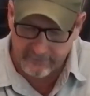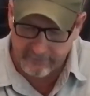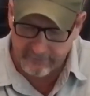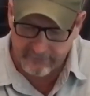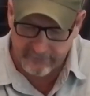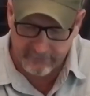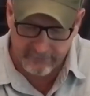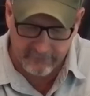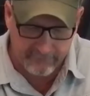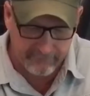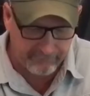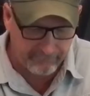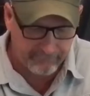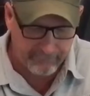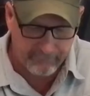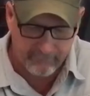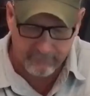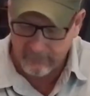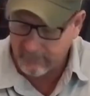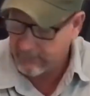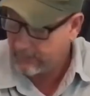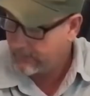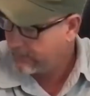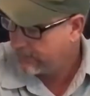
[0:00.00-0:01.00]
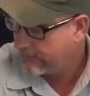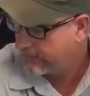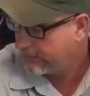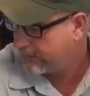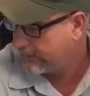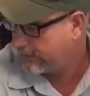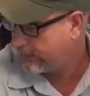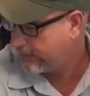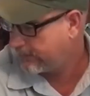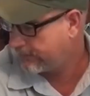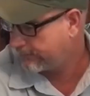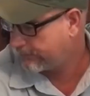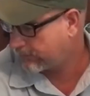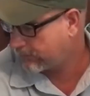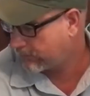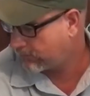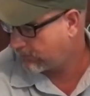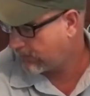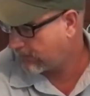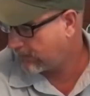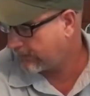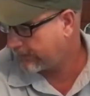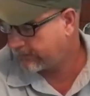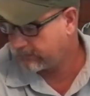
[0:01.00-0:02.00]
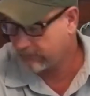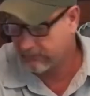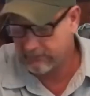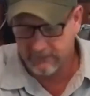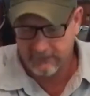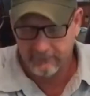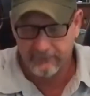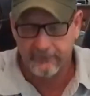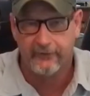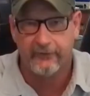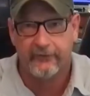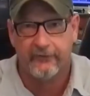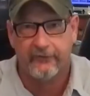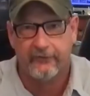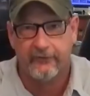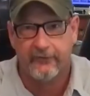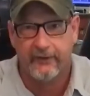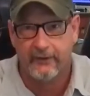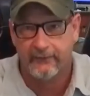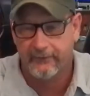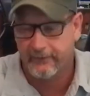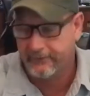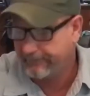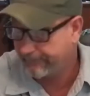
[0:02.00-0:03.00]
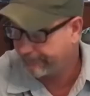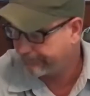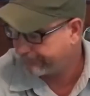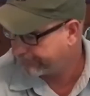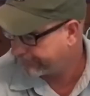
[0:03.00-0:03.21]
So for quality, we'll give it a 7.